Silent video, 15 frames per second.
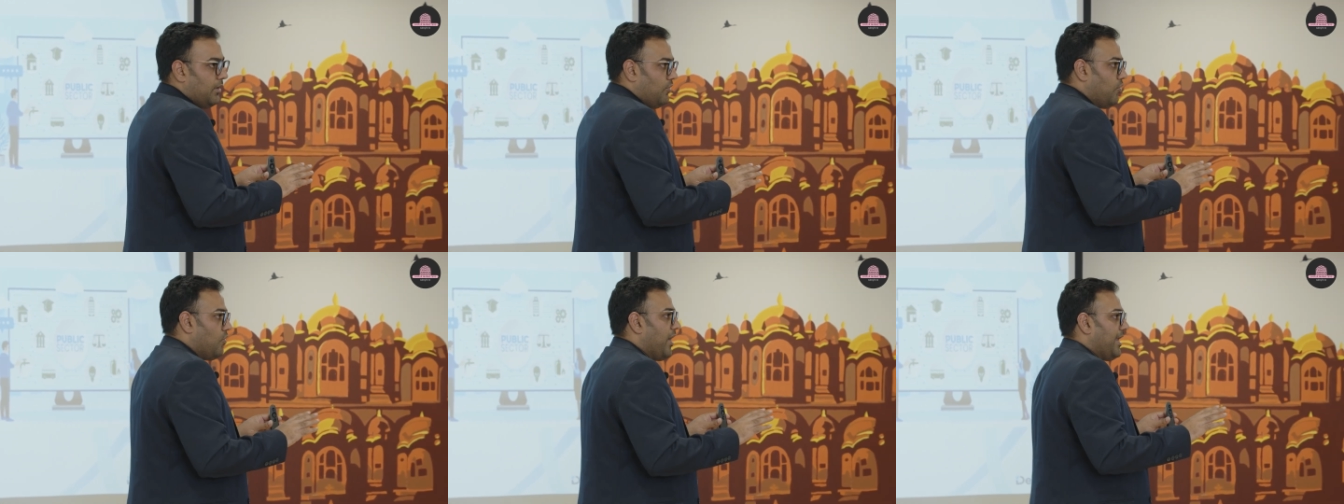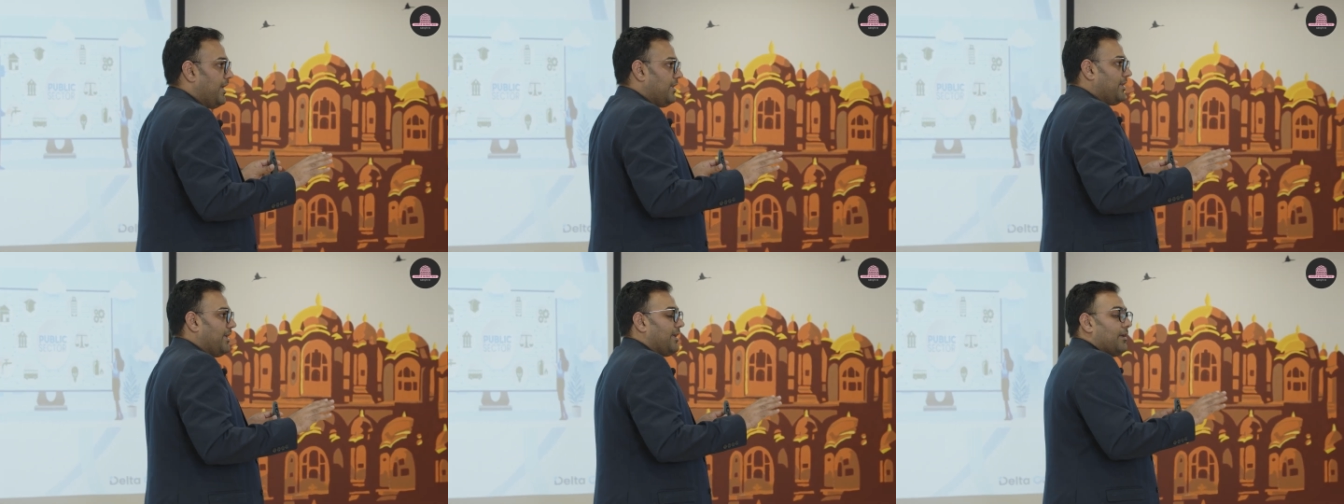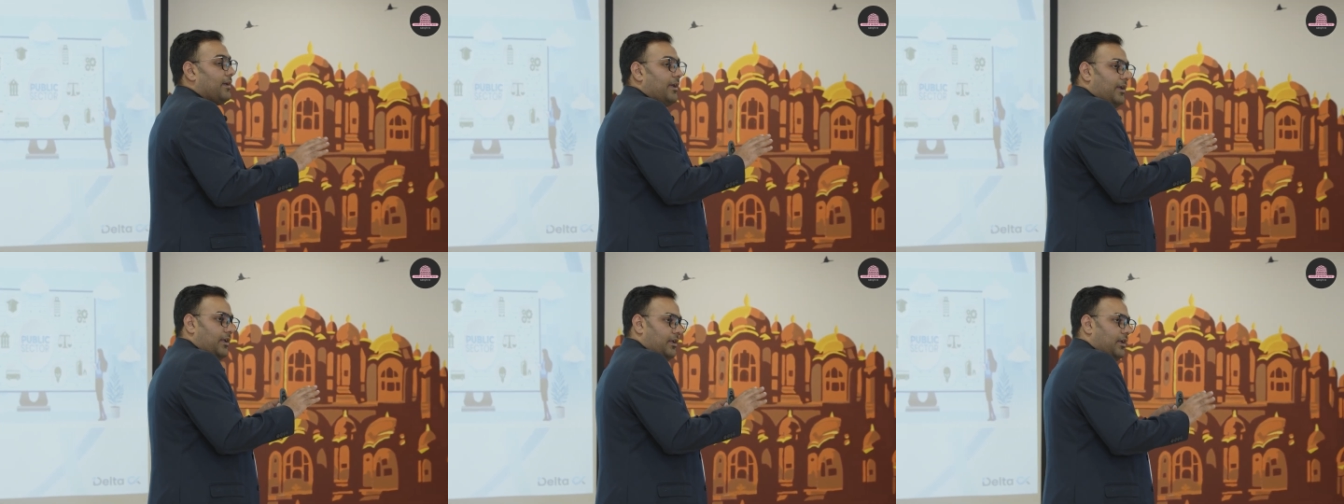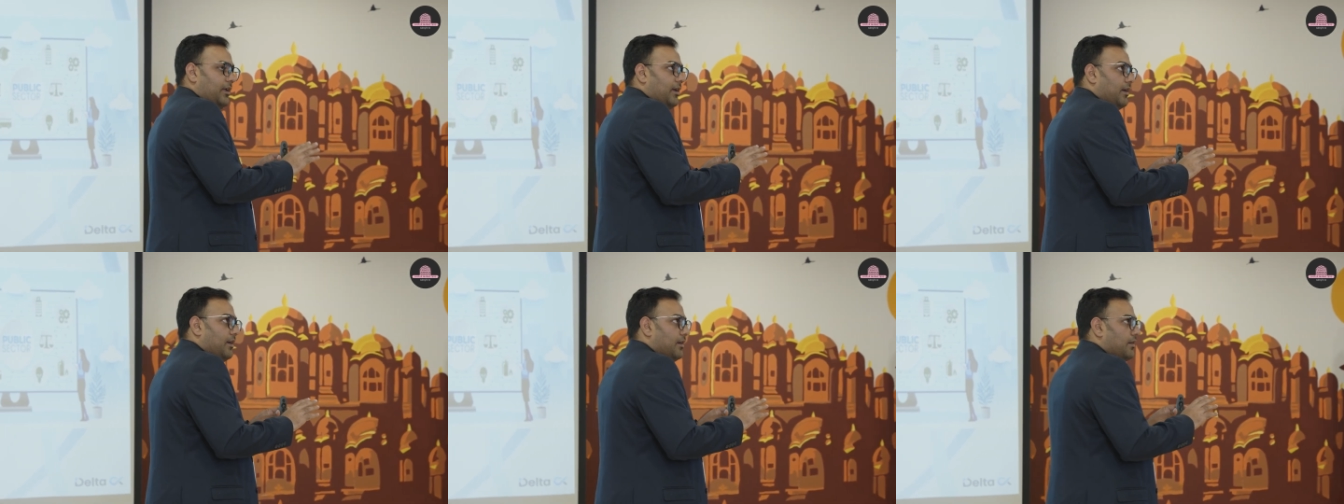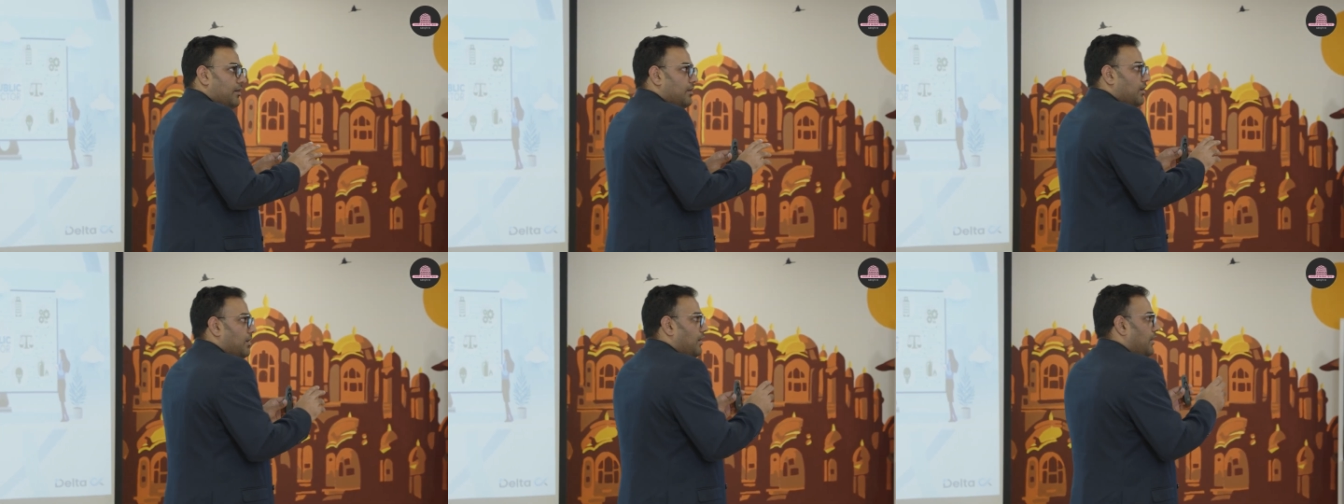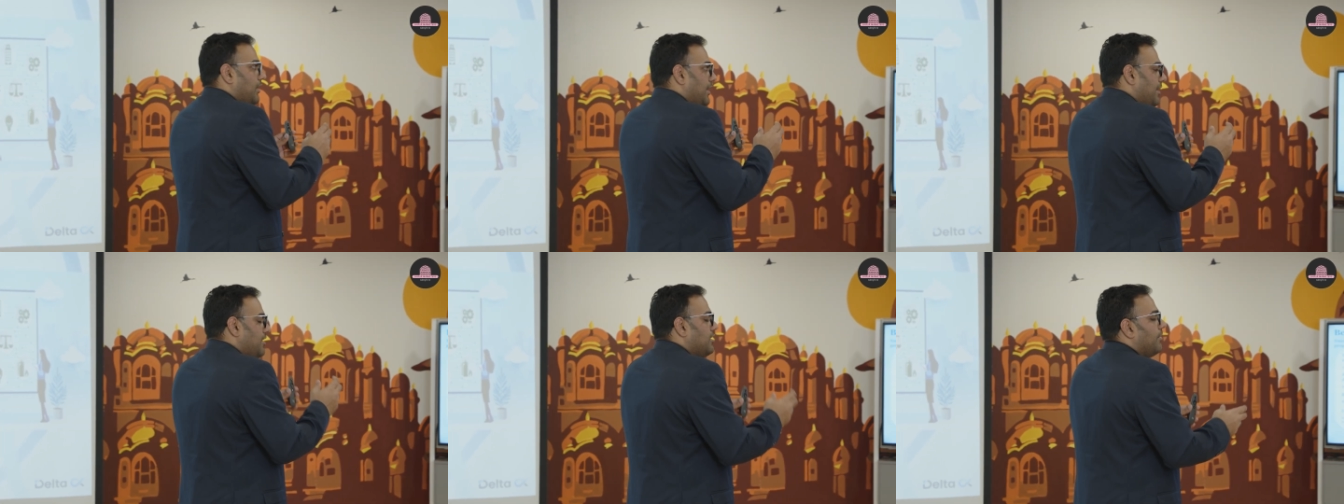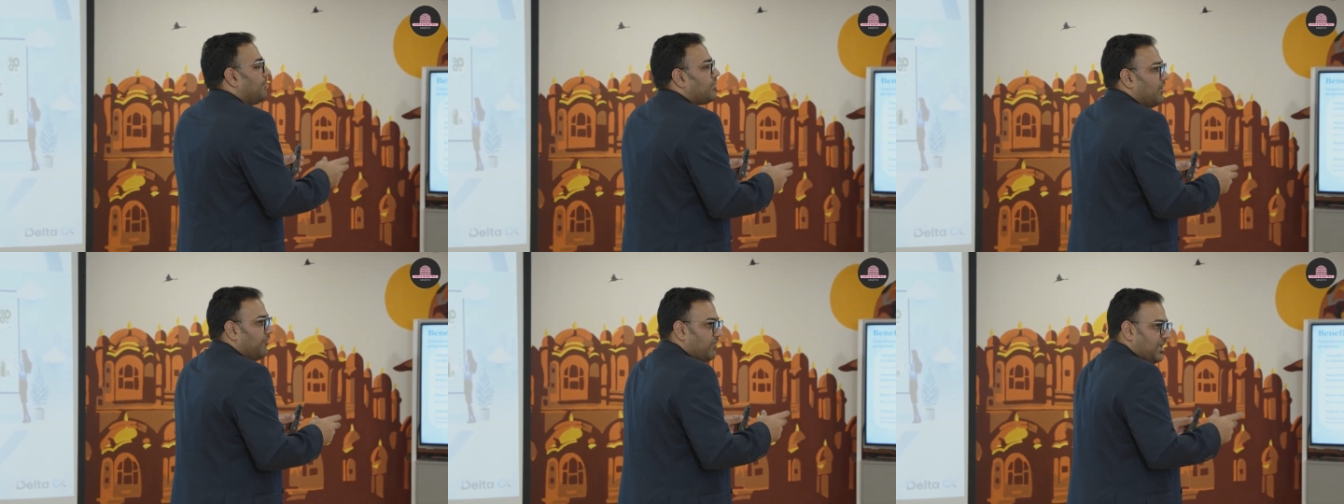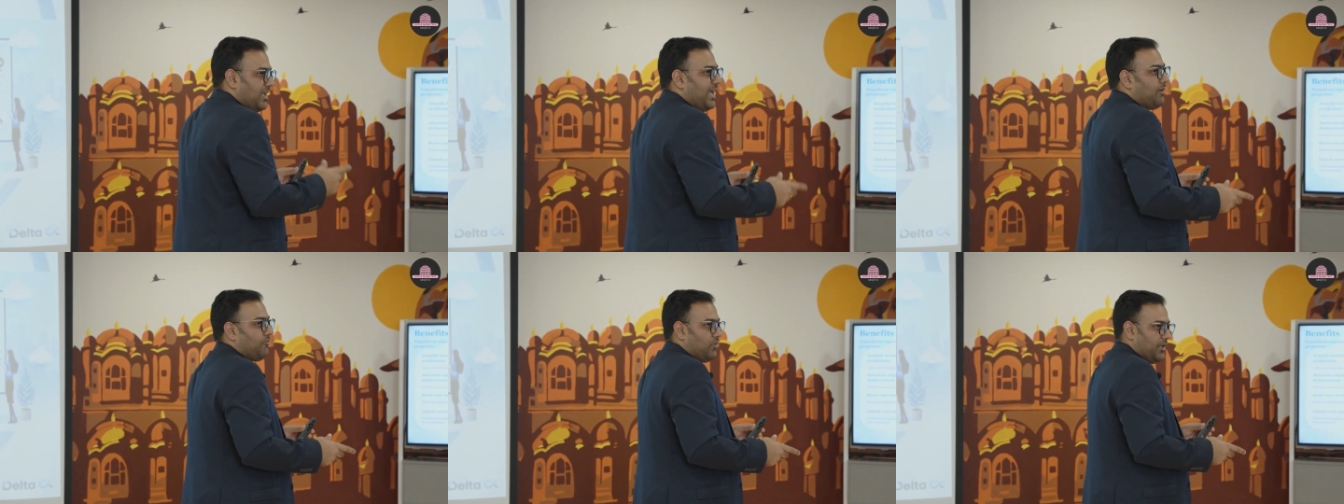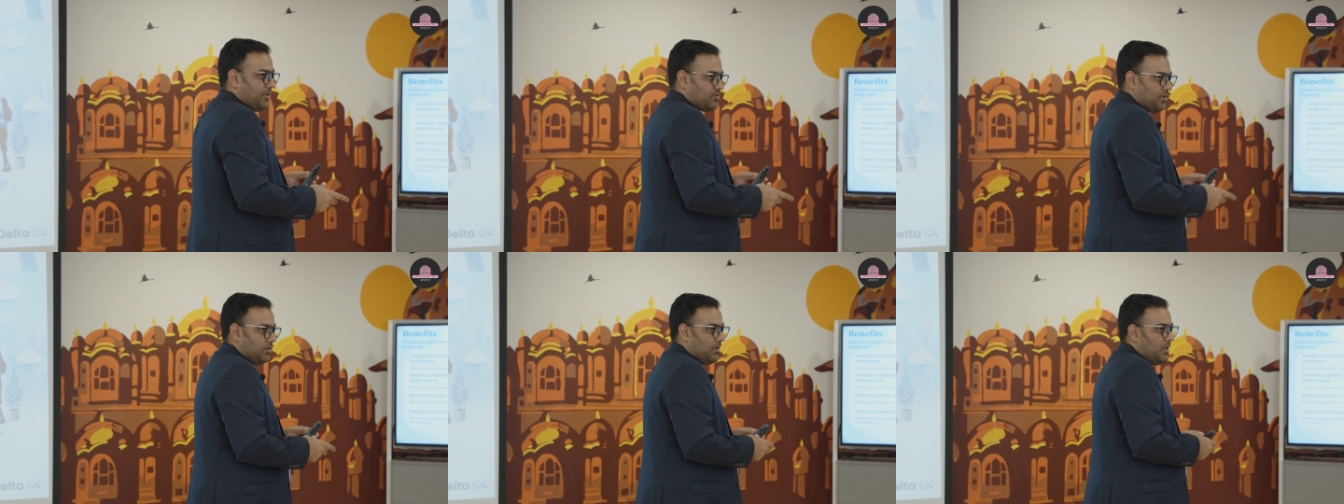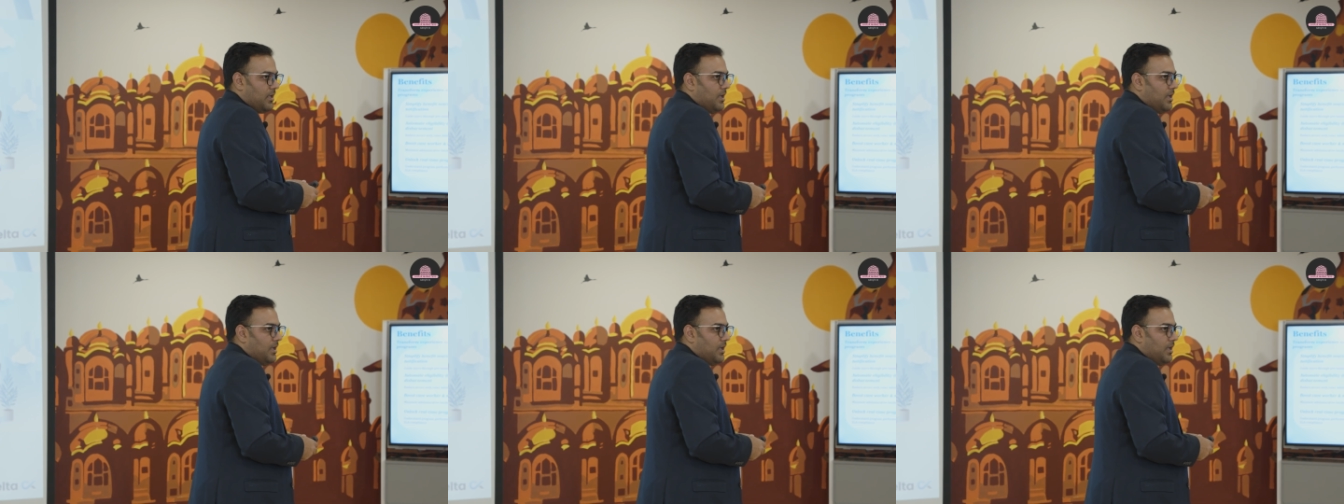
do anything in terms of the calculation.